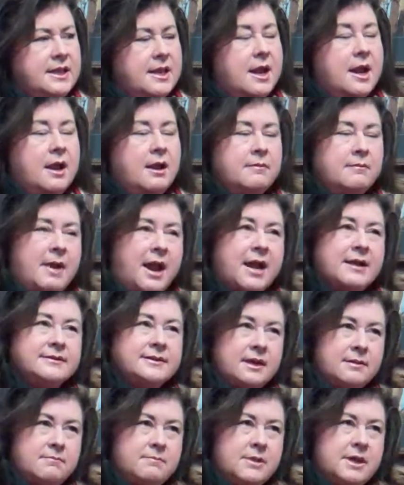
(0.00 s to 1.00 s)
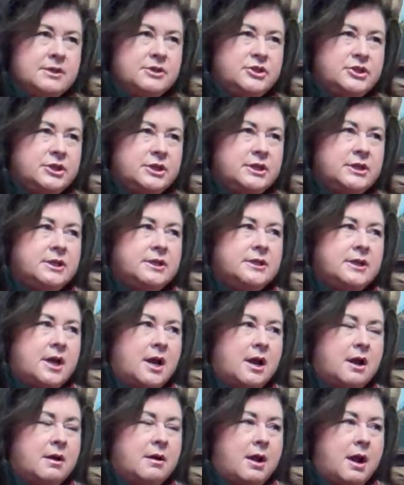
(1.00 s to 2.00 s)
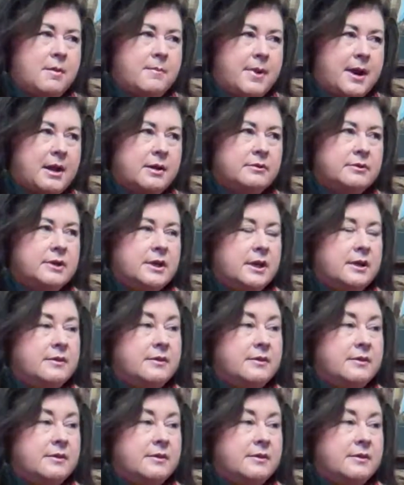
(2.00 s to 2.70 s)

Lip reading: as I mentioned about